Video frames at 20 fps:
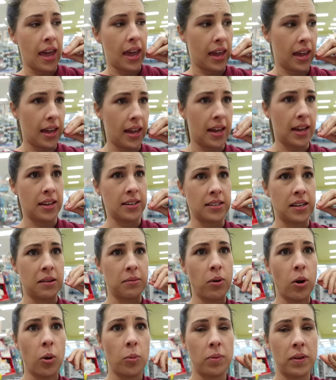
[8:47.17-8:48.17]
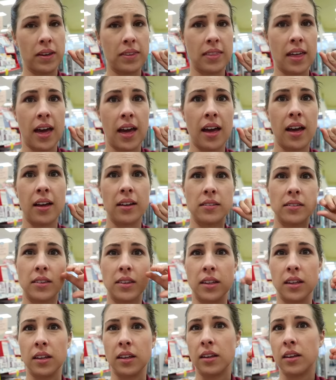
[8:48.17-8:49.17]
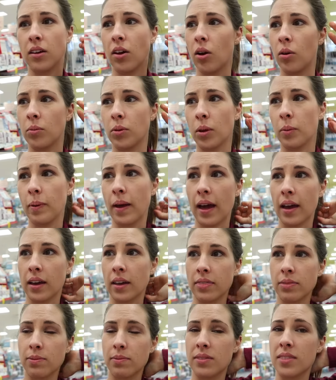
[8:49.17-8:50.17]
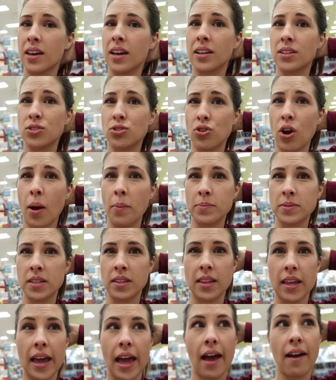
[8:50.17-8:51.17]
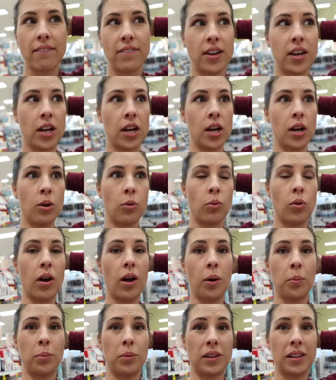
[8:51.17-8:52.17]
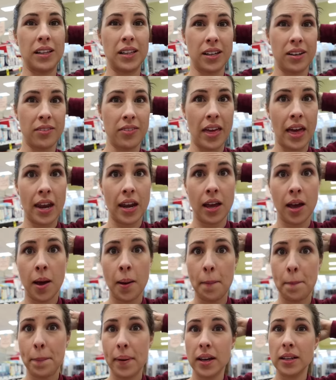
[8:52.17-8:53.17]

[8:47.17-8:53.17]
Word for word: And I'm hoping that the homeopathic drops that they have here will help clear that up.